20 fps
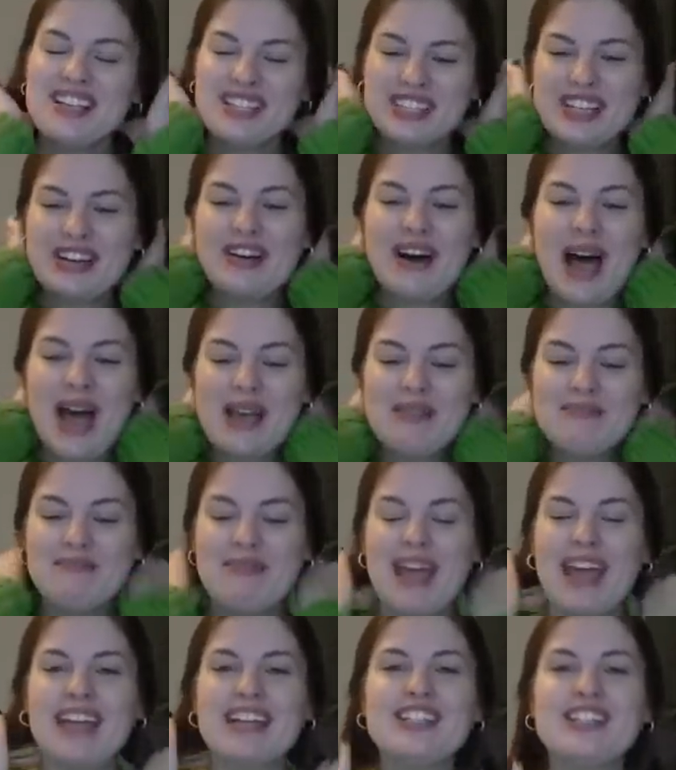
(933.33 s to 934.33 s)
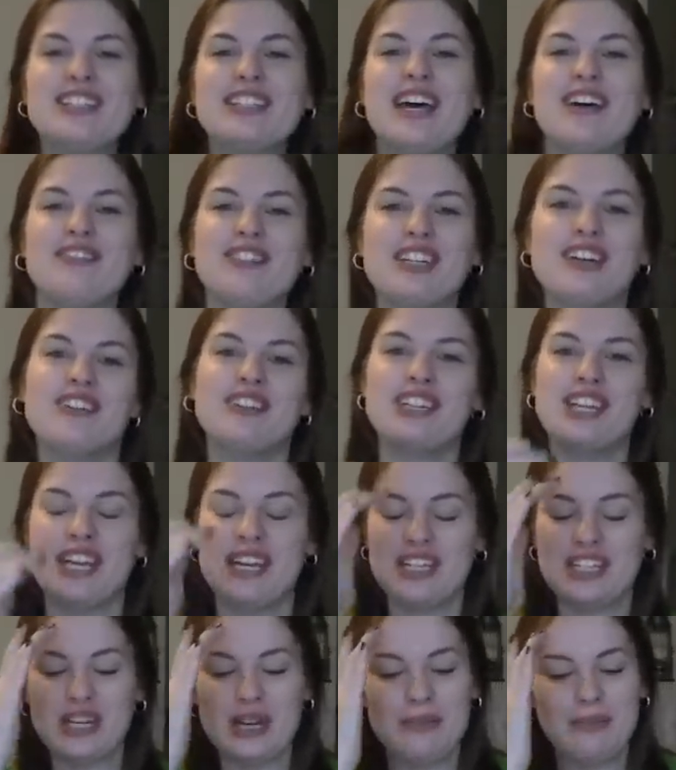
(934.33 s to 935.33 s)
so I may just have to go
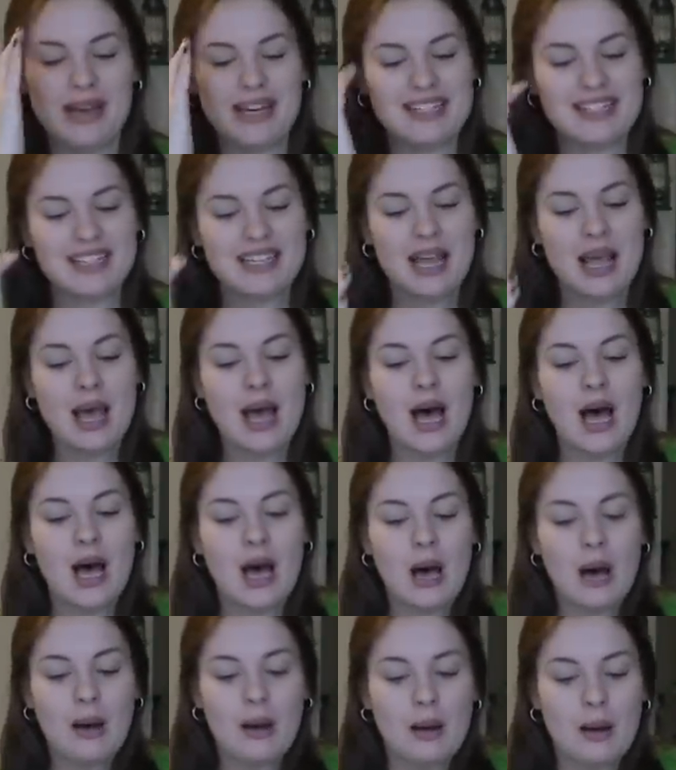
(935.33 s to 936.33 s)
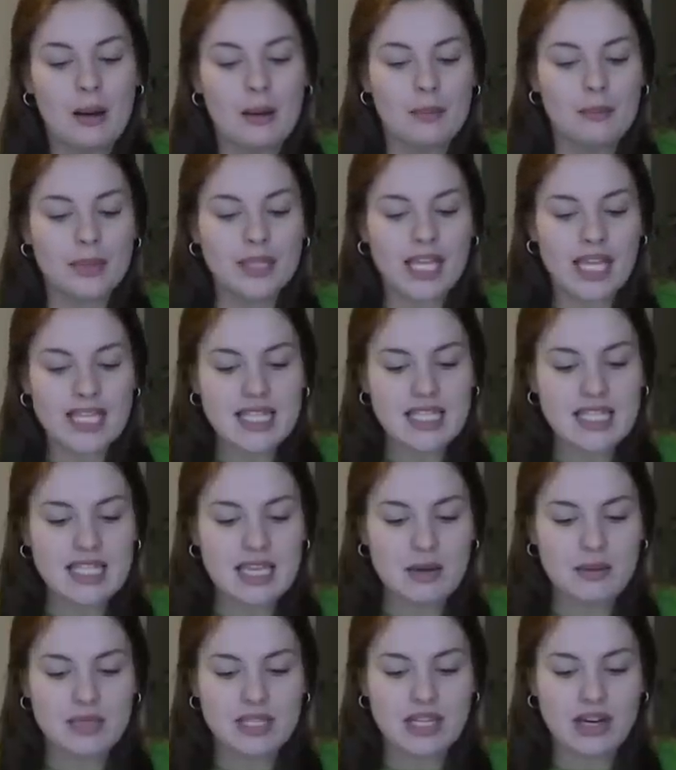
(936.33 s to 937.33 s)
change in a bit. But let's
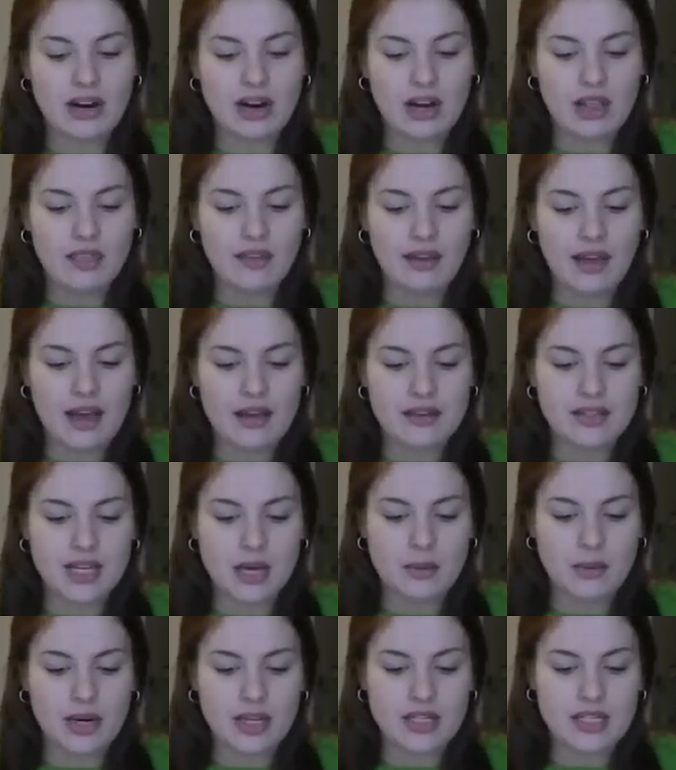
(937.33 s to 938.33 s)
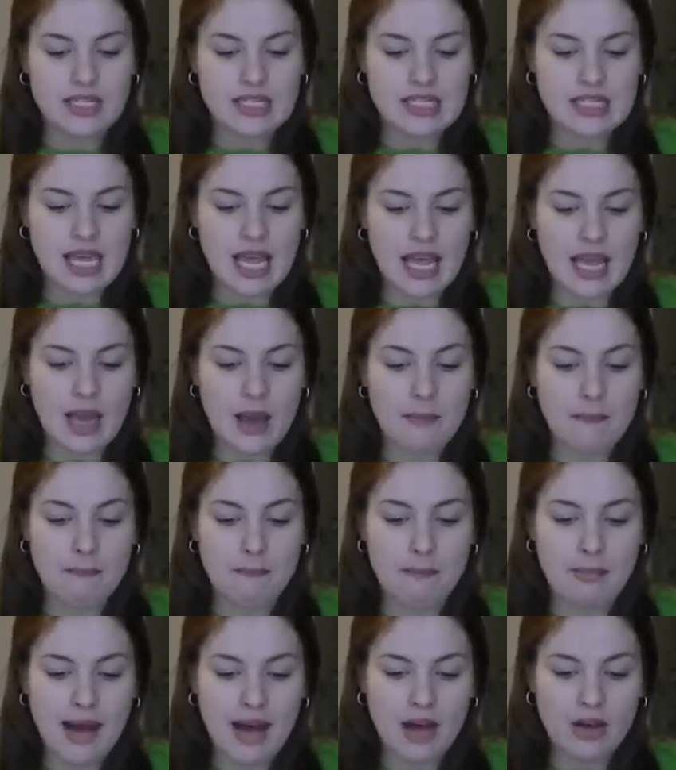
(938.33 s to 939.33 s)
see, was there anything else I wanted to say
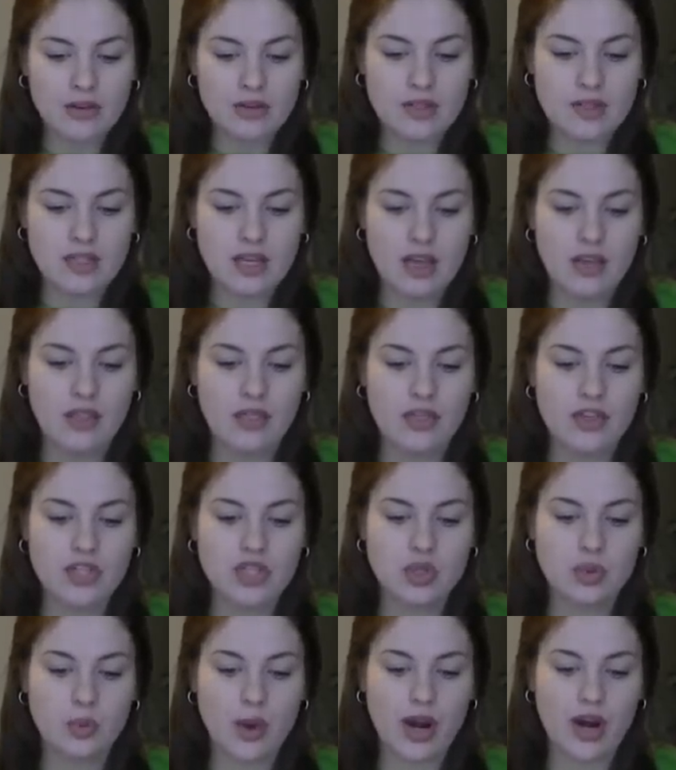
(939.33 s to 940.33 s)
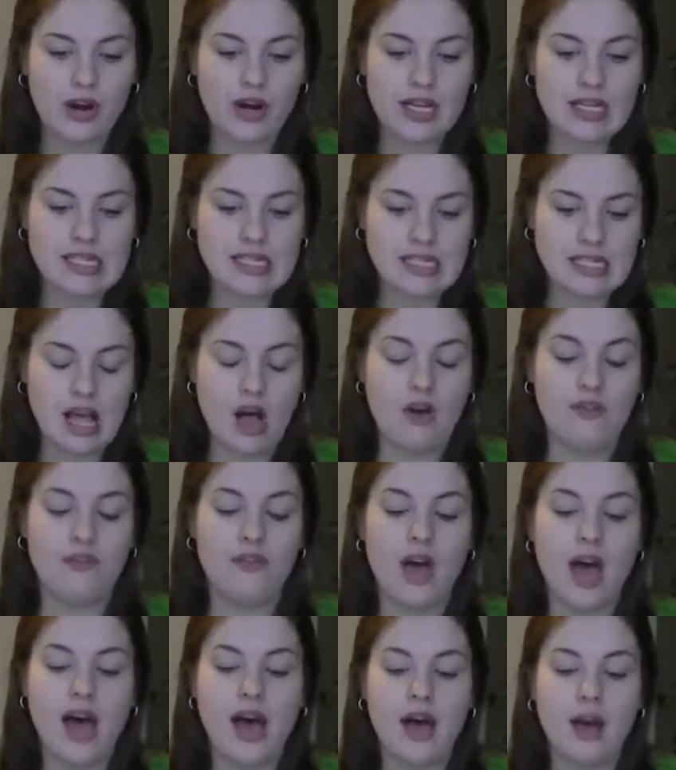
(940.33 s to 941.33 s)
about the sweater
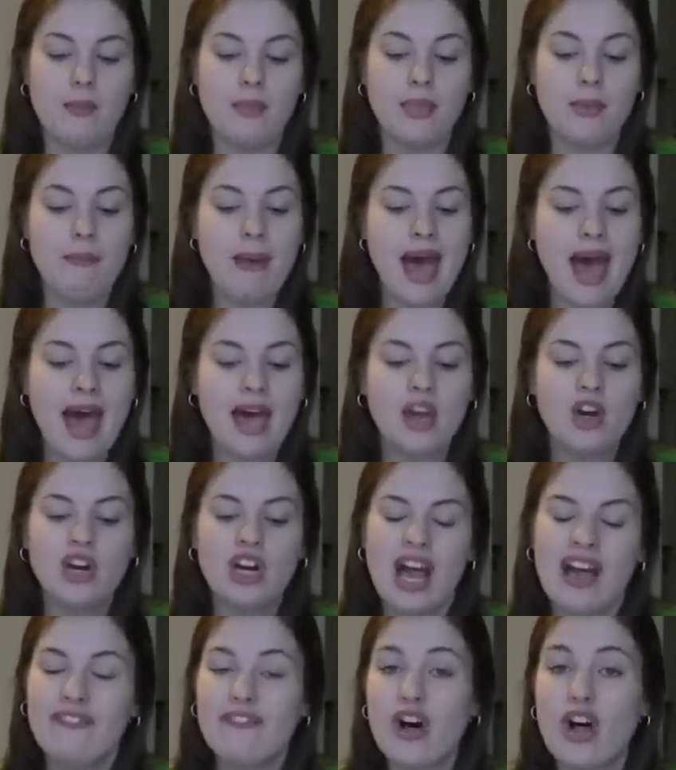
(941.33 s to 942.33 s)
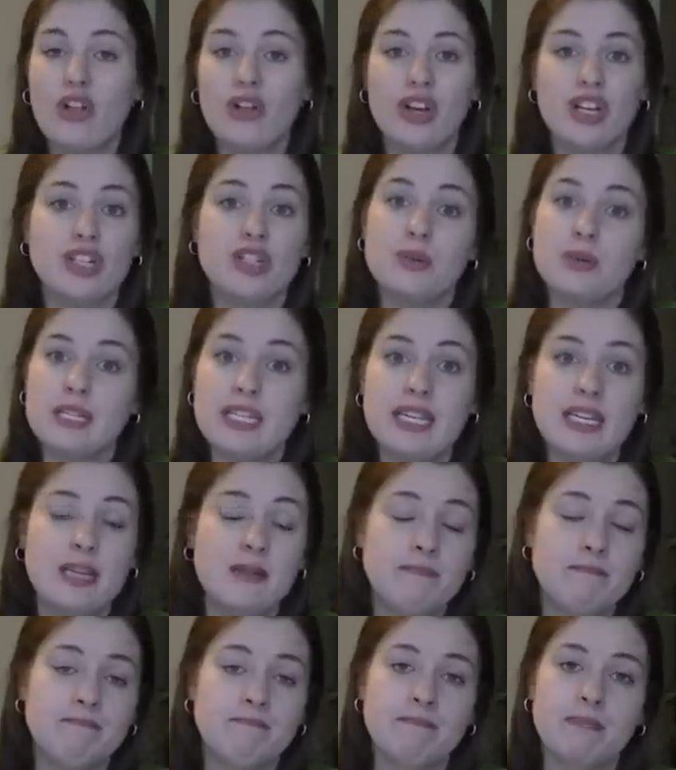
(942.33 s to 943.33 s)
itself? Um, the pattern, I followed it to a
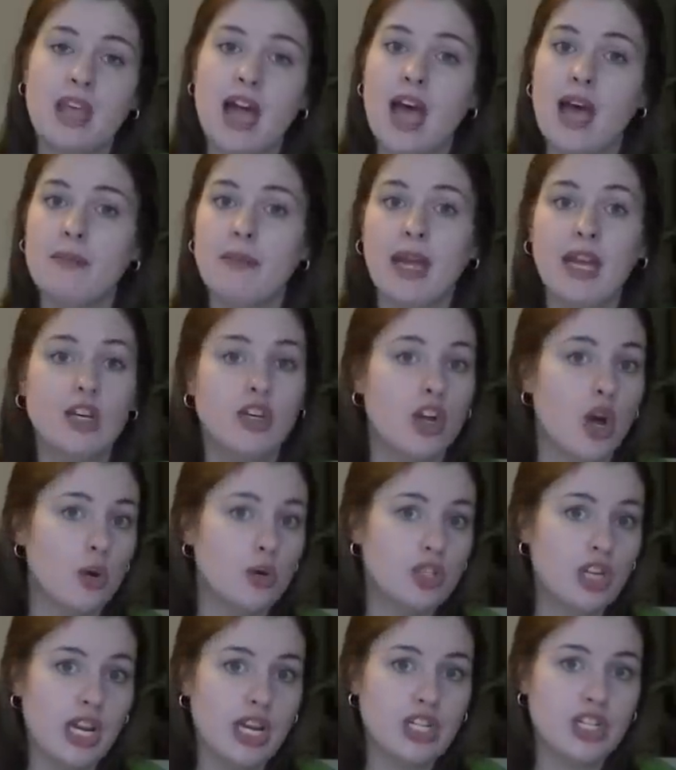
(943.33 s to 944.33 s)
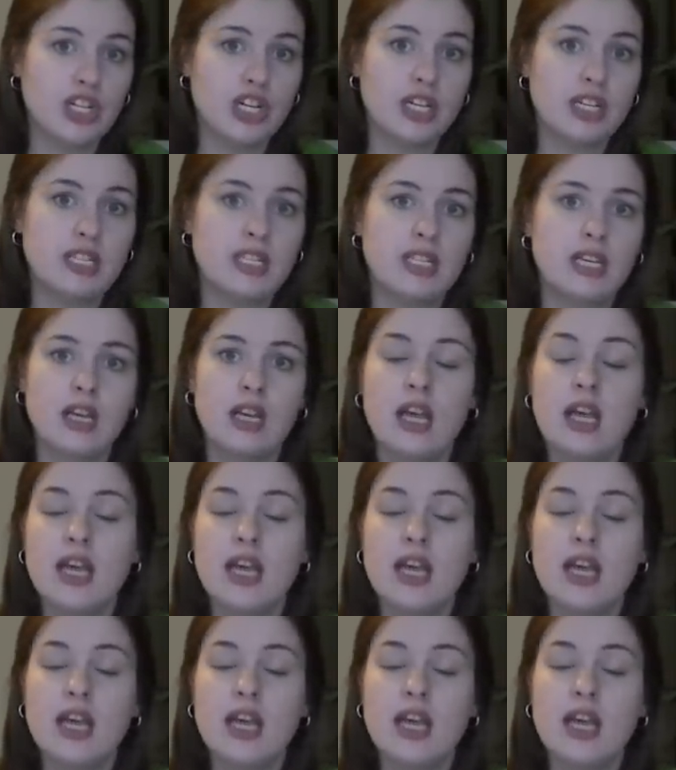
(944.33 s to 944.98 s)
T. I made no changes.